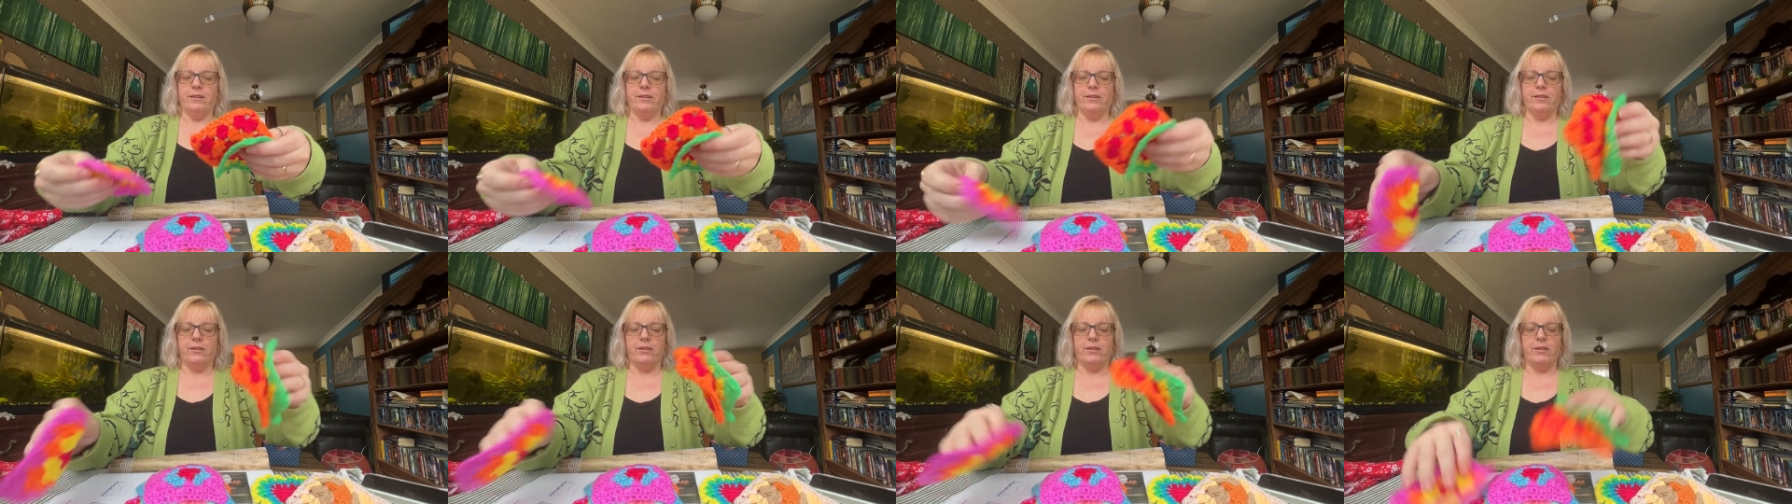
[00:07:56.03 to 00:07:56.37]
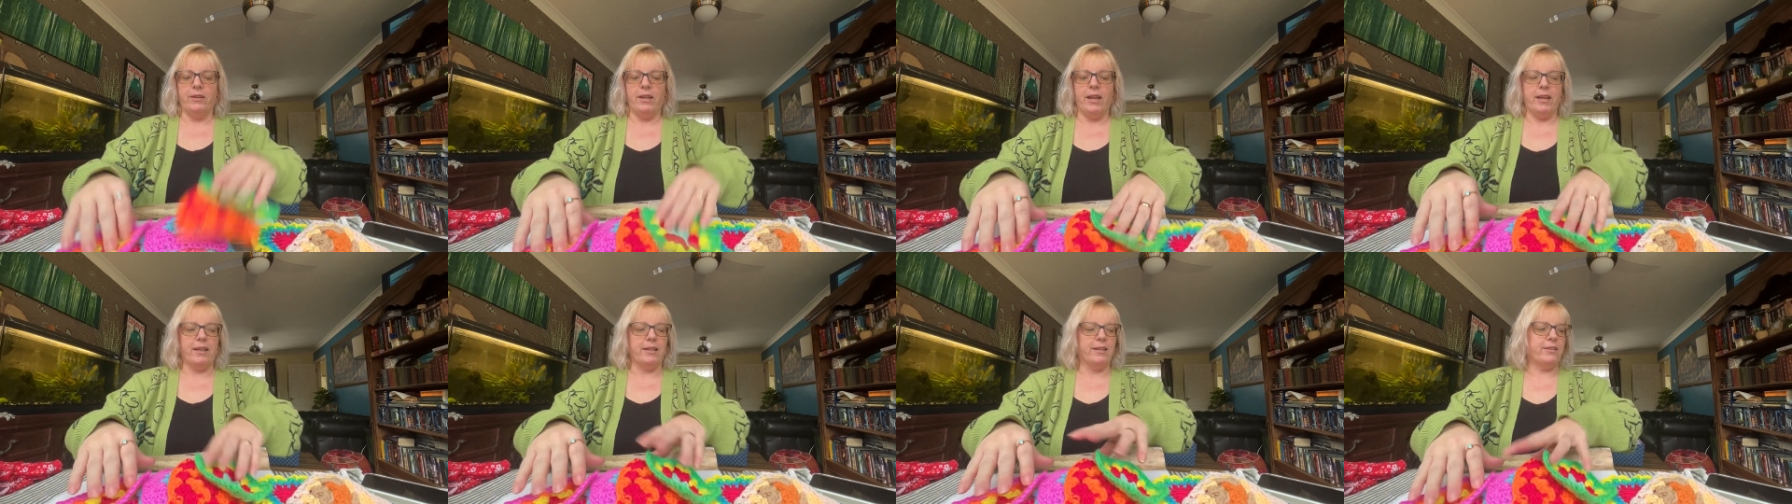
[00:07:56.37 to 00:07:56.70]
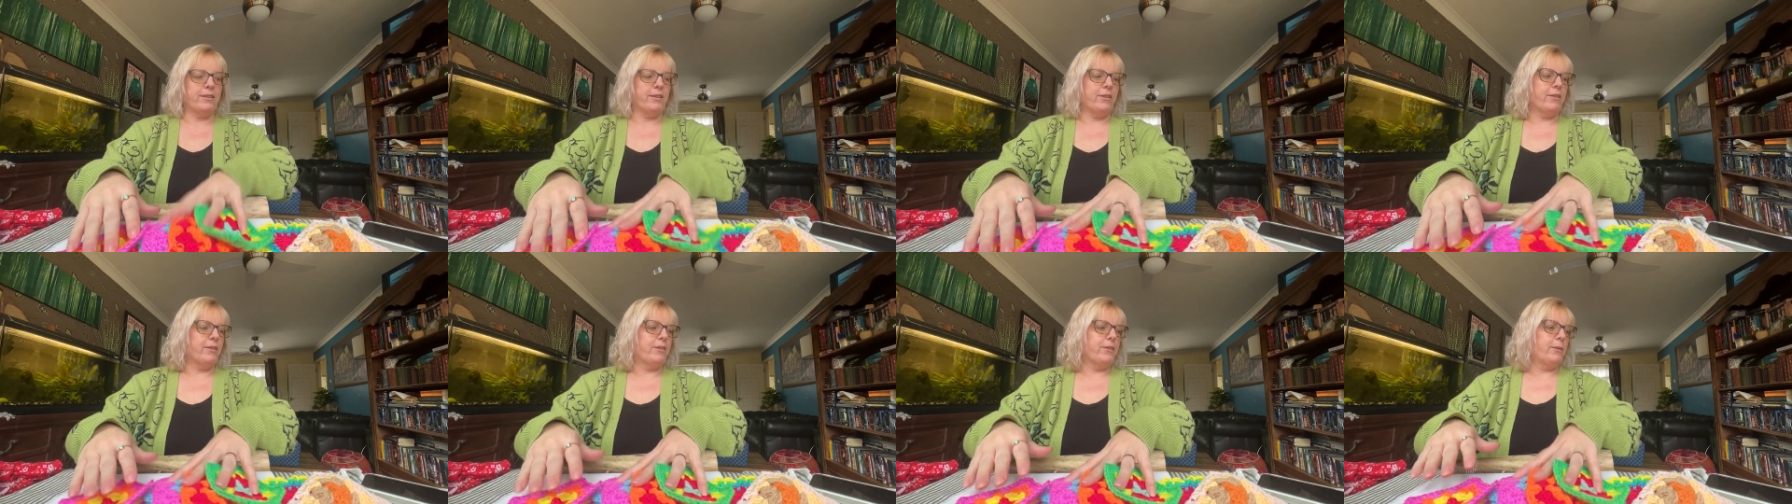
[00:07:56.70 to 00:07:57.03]
So yeah,
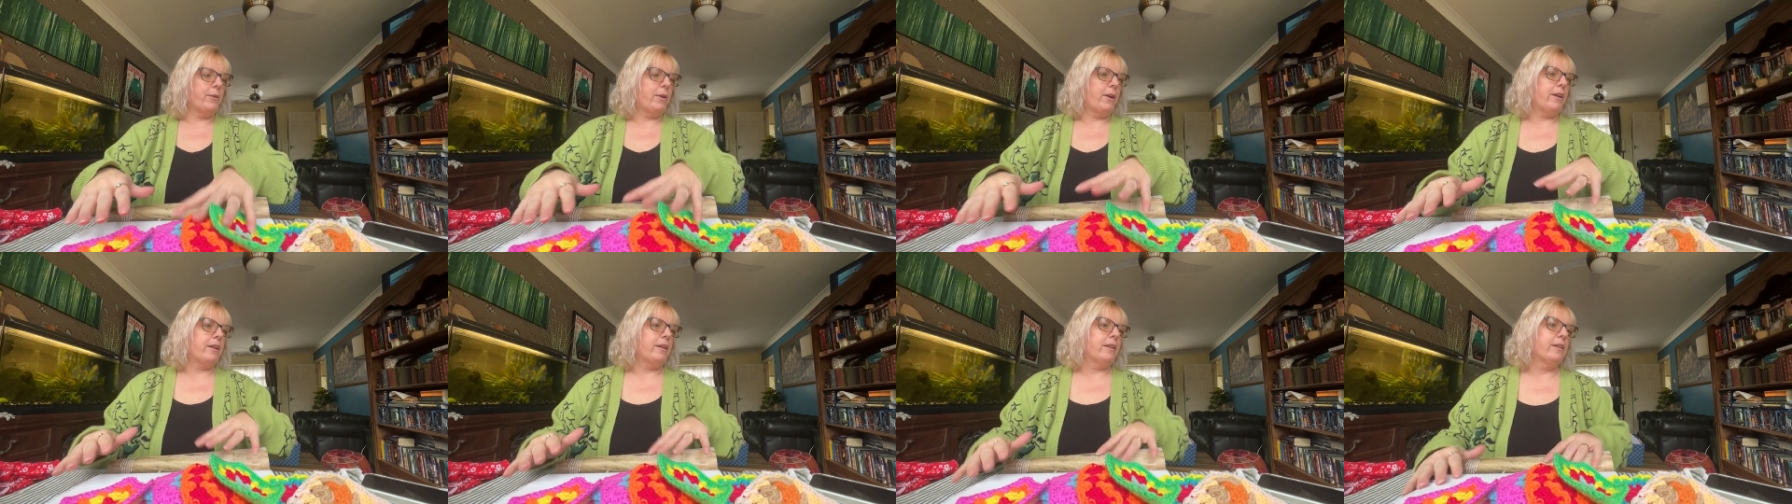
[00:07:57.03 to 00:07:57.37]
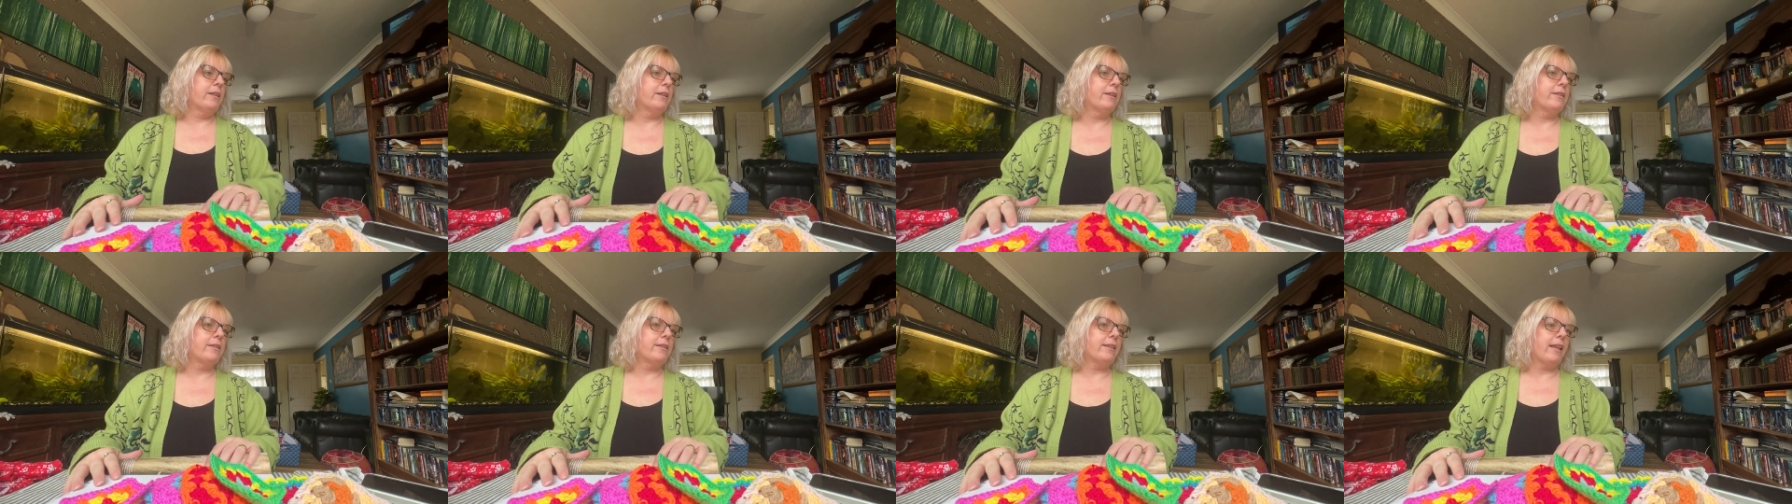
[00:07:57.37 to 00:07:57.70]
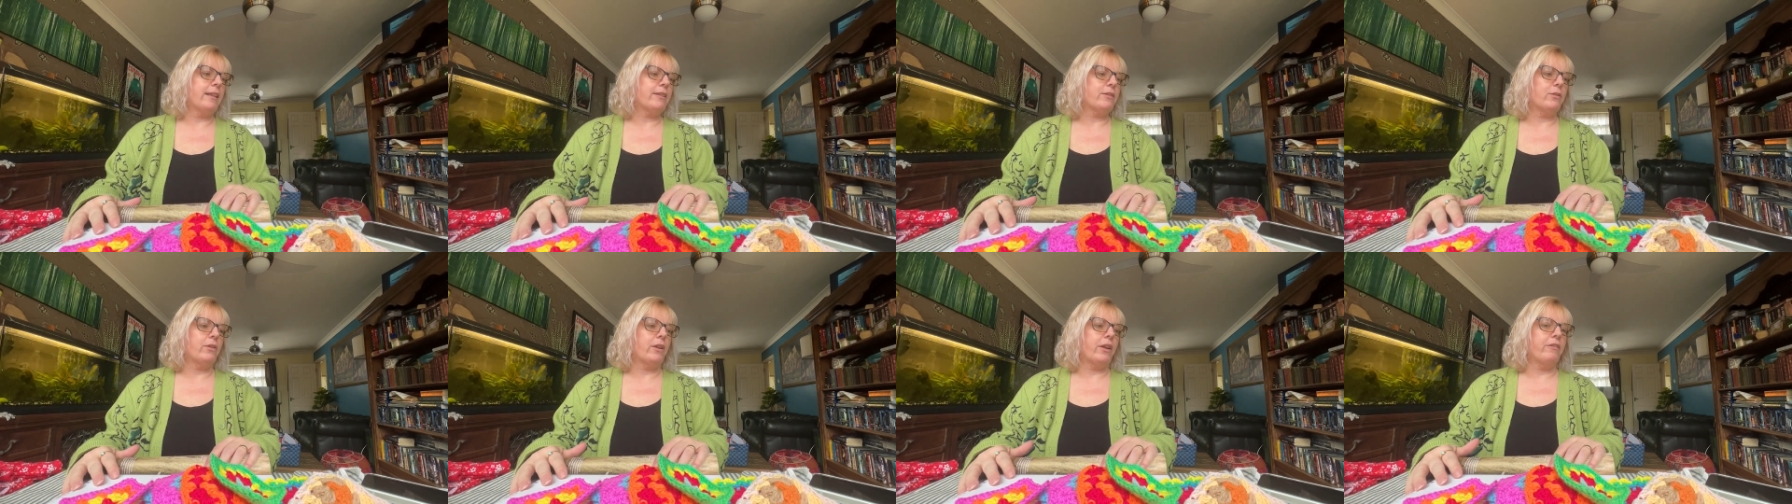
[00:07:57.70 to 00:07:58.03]
so
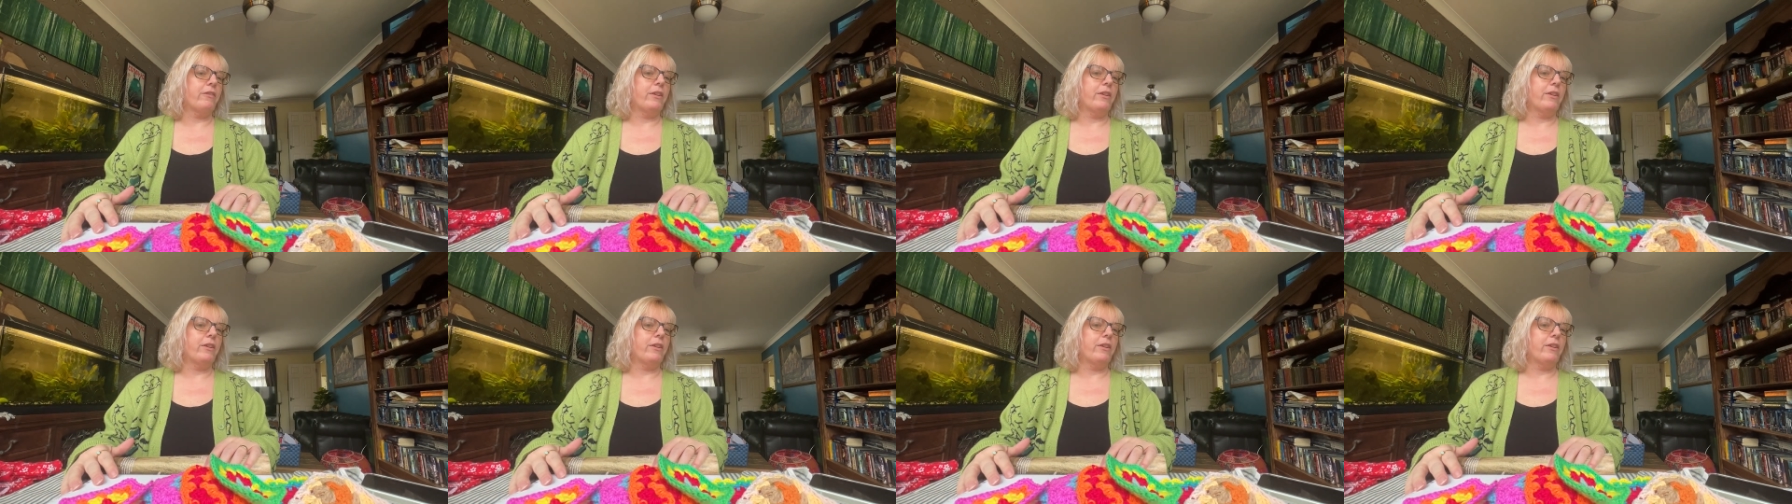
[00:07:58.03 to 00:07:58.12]
that's all I